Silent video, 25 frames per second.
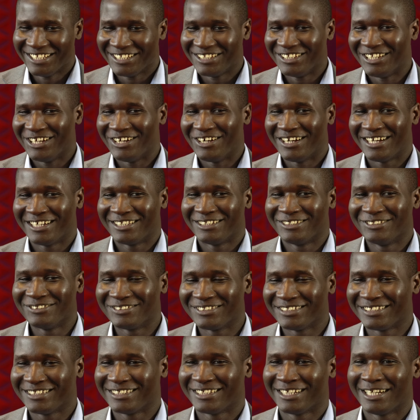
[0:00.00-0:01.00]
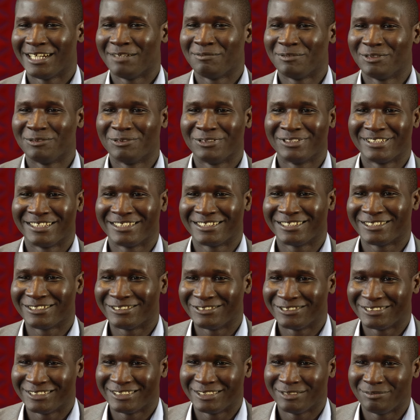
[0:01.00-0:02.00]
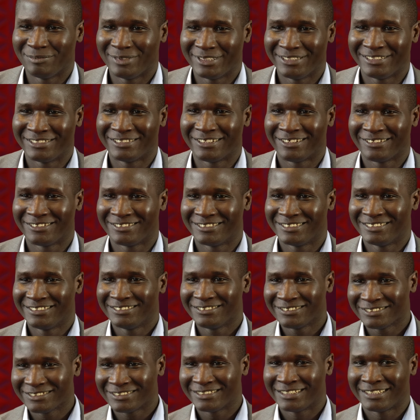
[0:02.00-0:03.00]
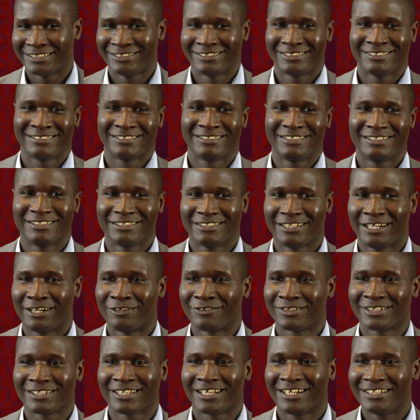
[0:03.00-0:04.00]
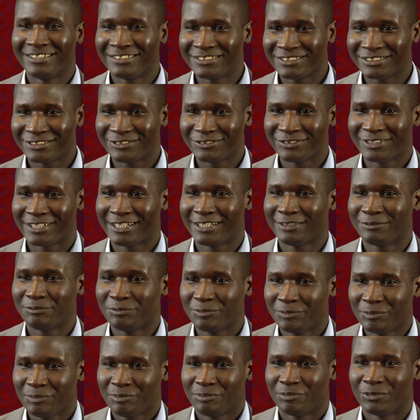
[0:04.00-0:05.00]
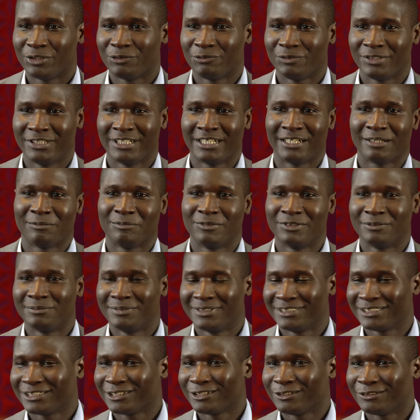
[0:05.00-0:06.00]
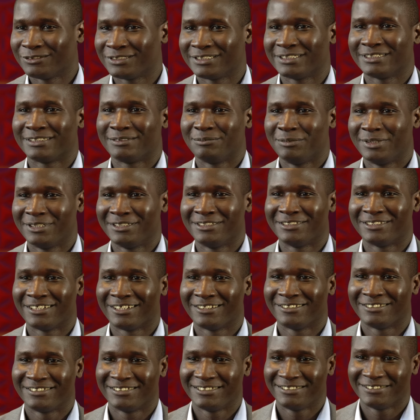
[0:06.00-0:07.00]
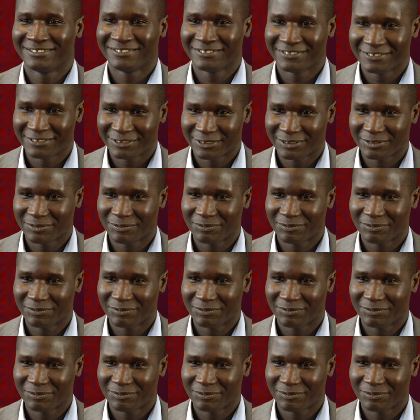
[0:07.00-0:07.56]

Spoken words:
No, I don't think I'm the one that closes million-dollar deals. That our clients do that, but we help them in closing million-dollar deals.